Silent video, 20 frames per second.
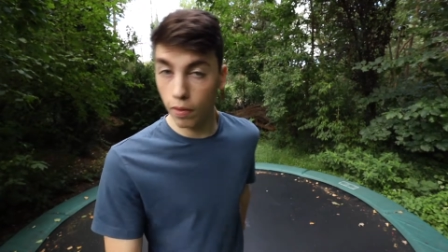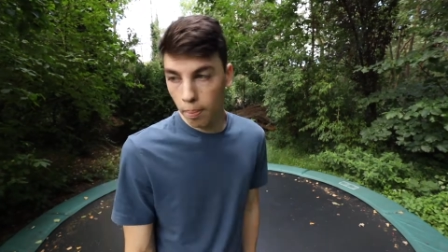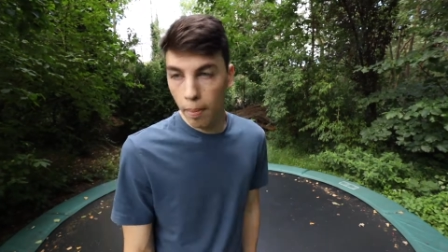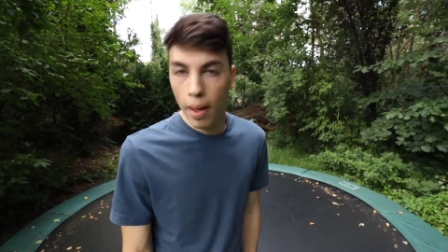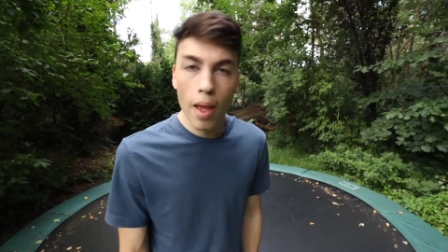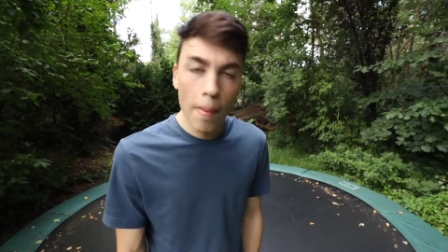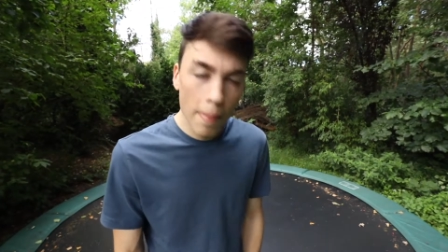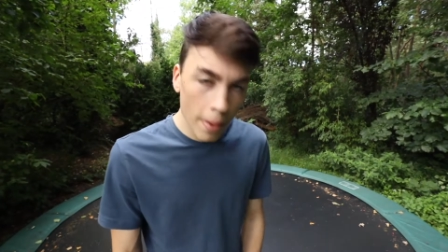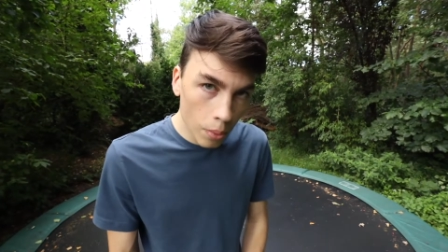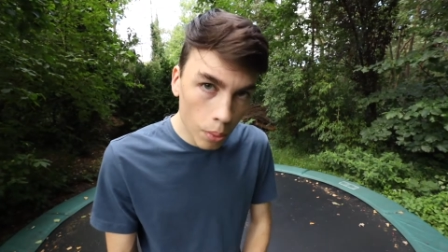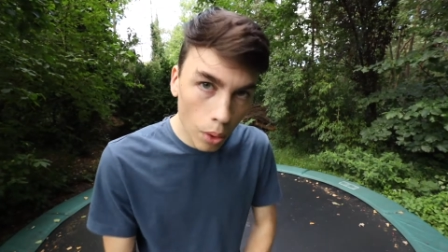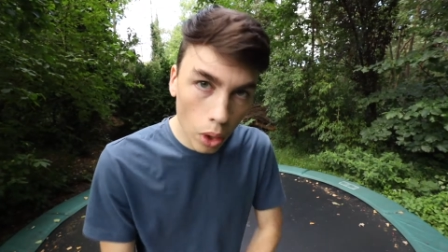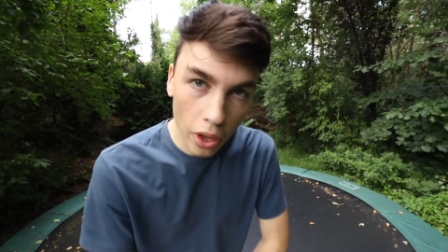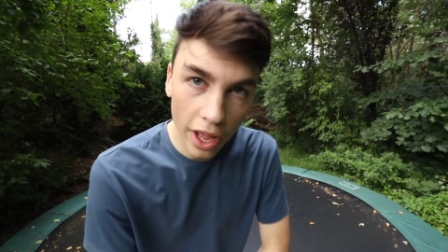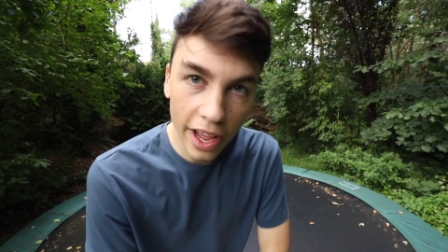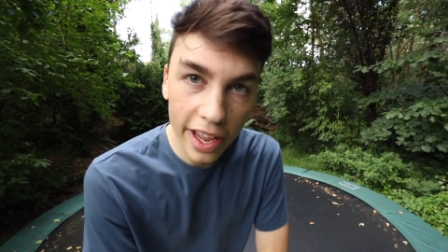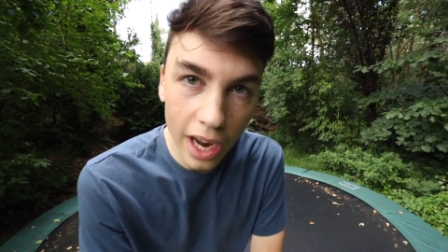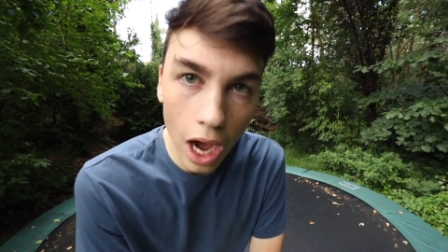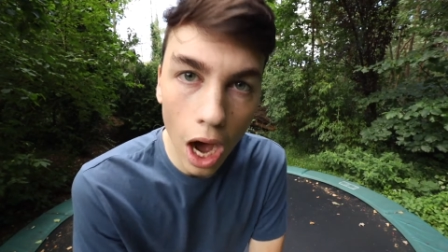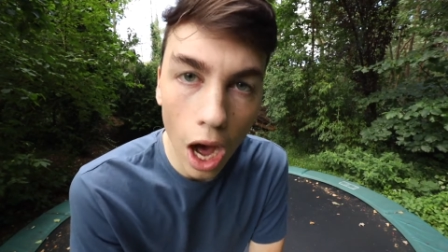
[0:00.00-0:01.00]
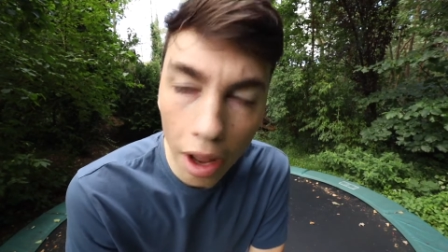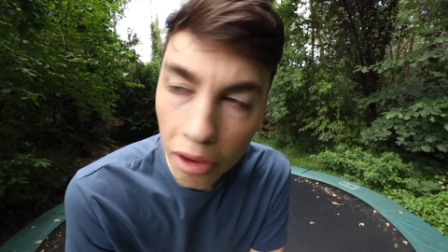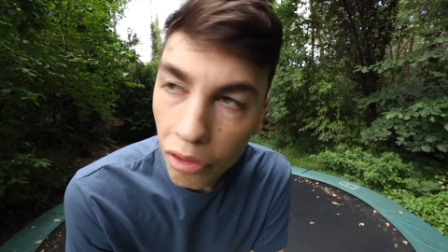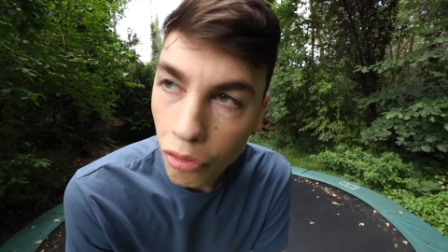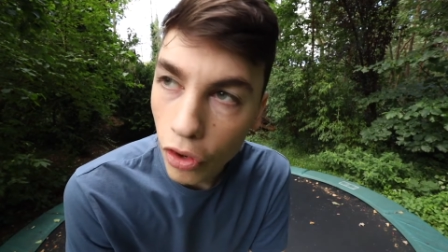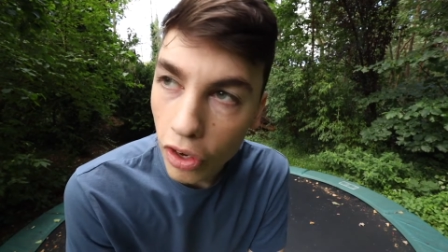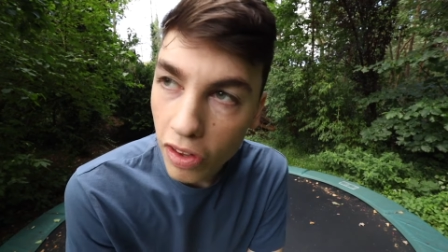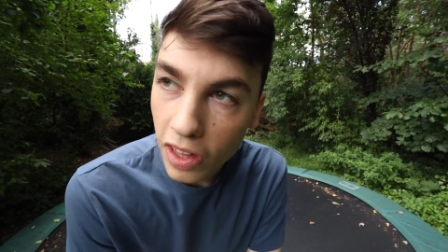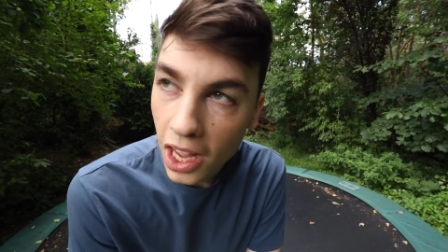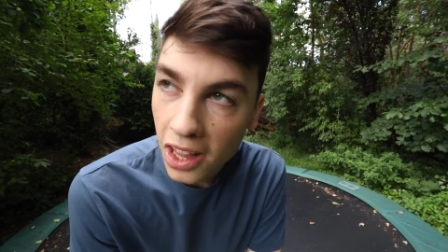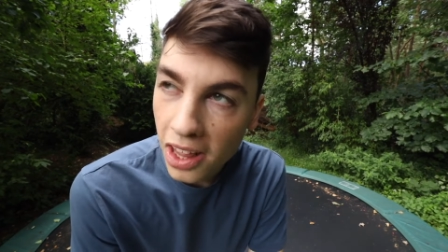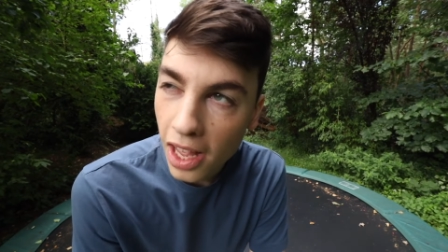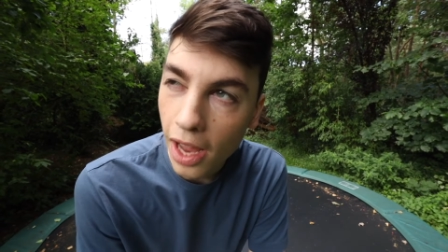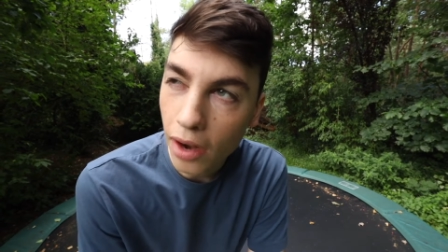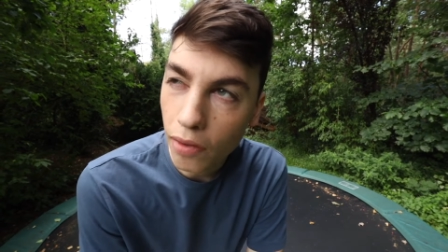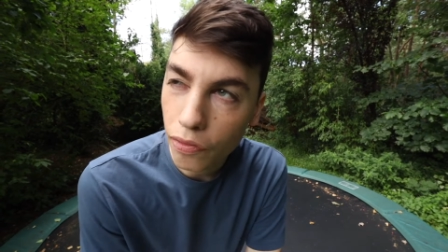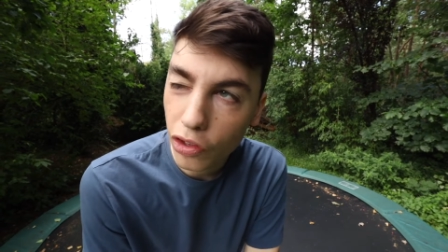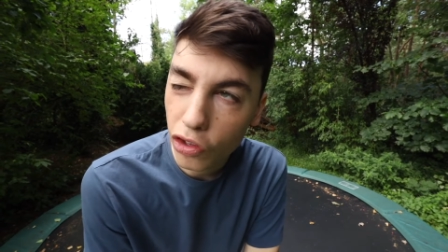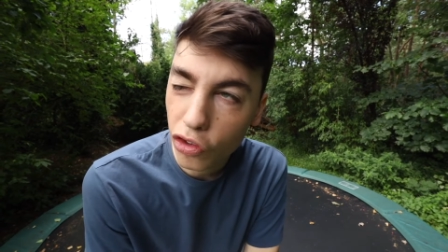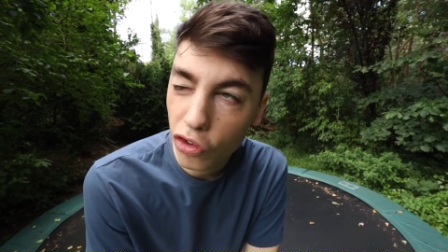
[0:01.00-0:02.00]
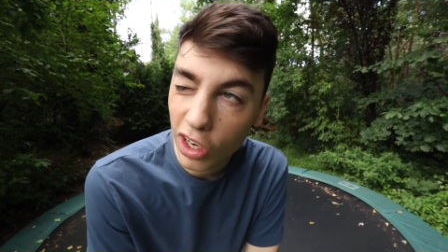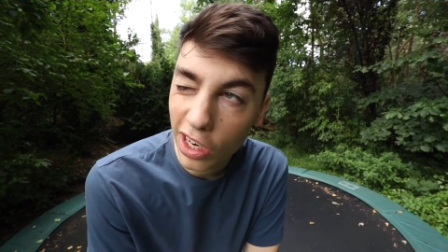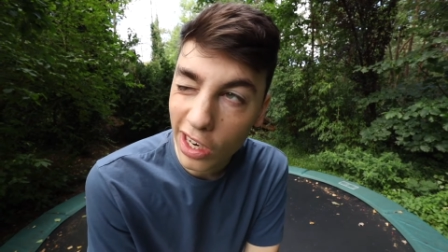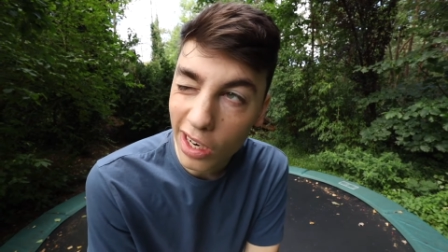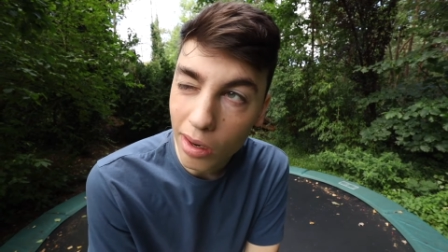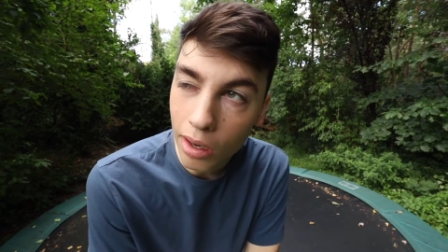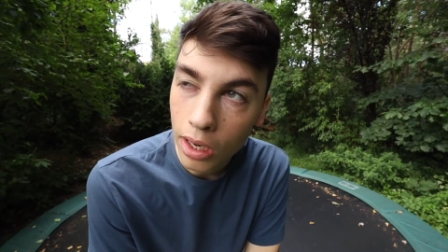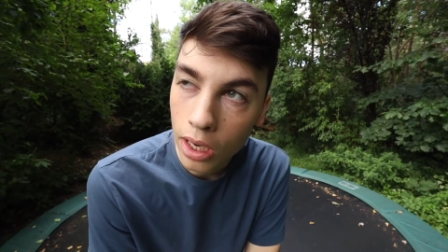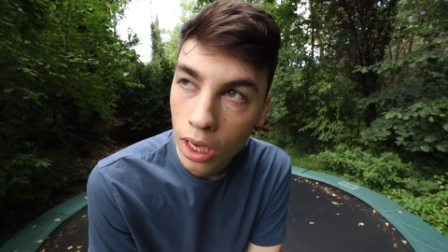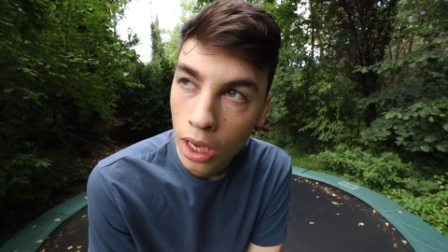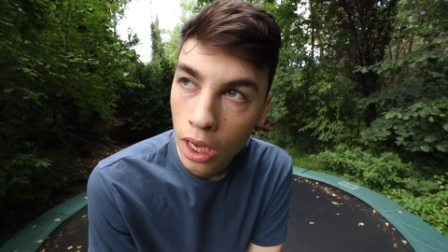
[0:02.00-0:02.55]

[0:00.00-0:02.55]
Maybe we'll hit one hundred at the end of this year.